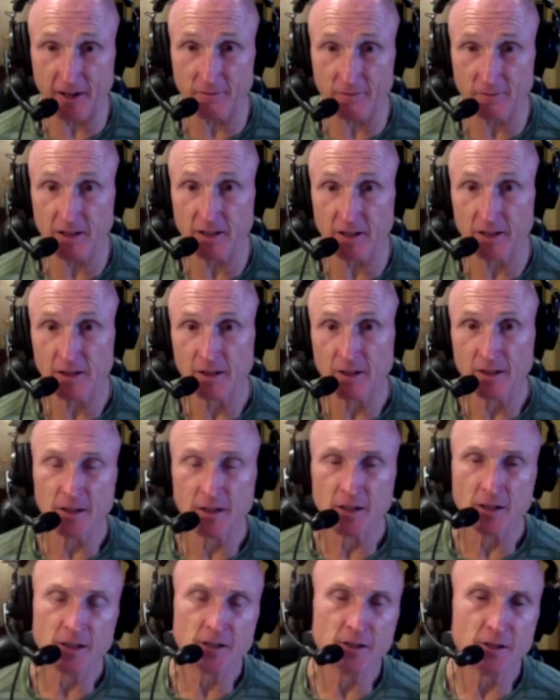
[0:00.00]
me.
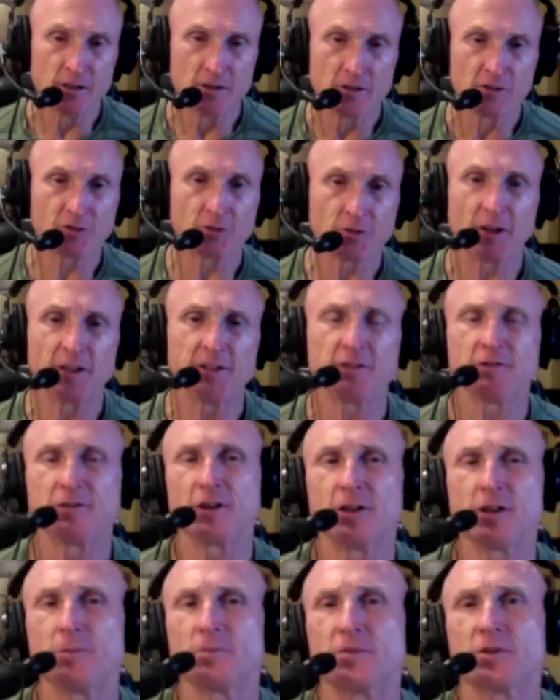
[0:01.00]
So I
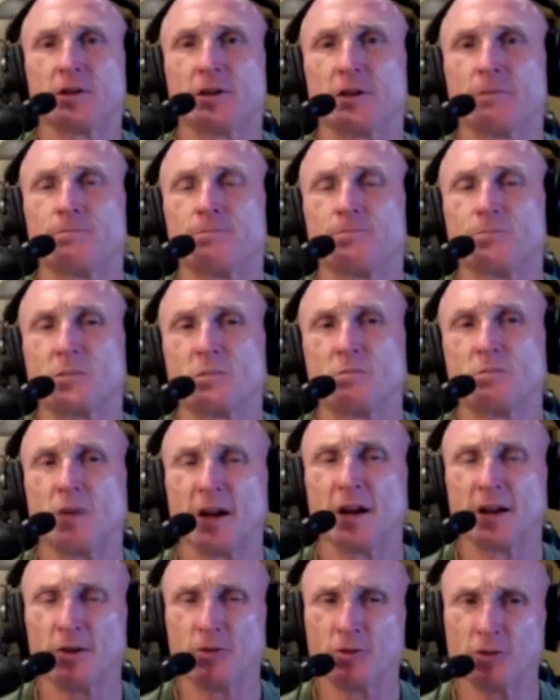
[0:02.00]
developed
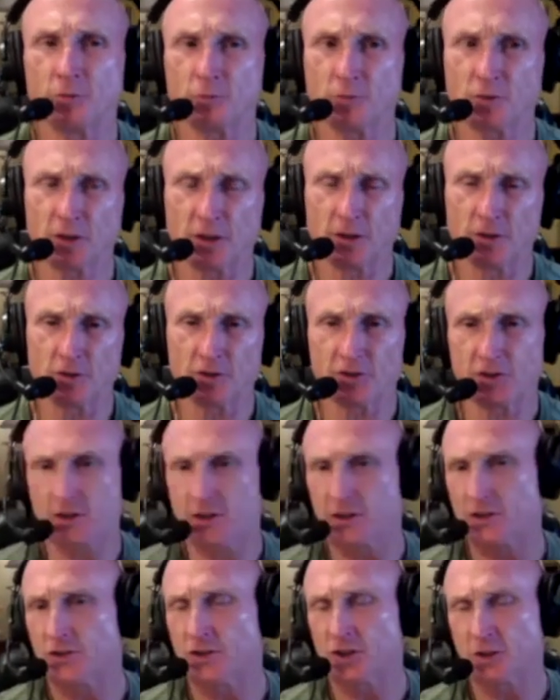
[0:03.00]
my own approach.
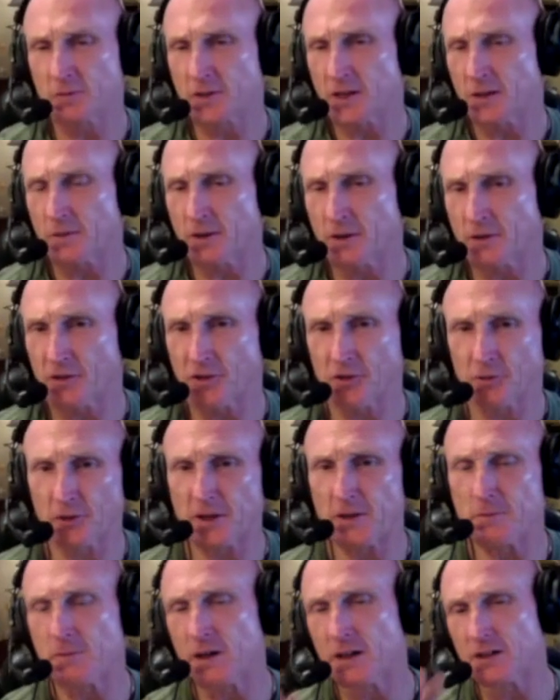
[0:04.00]
It took me about
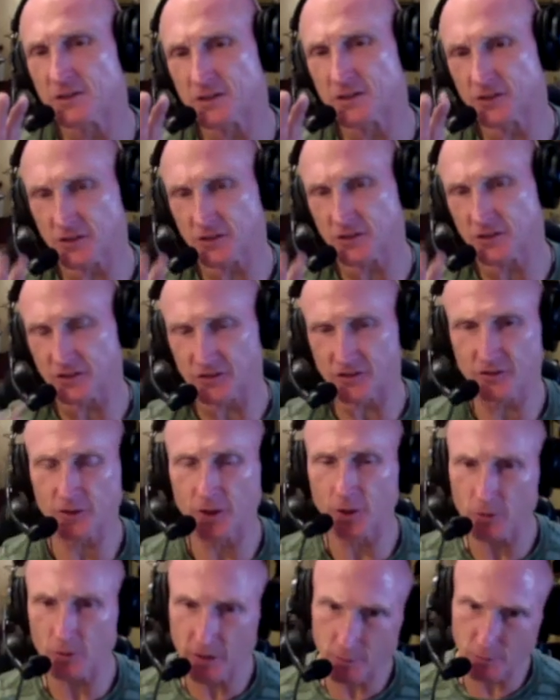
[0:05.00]
three months to
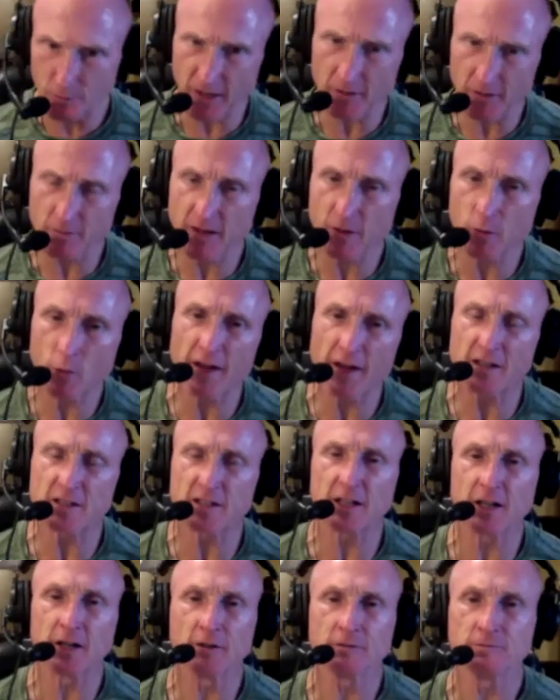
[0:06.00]
slowly bring my weight
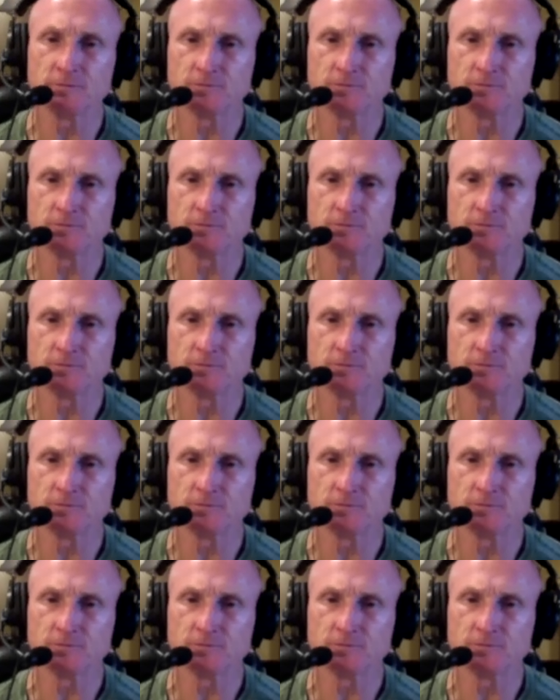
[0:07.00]
down.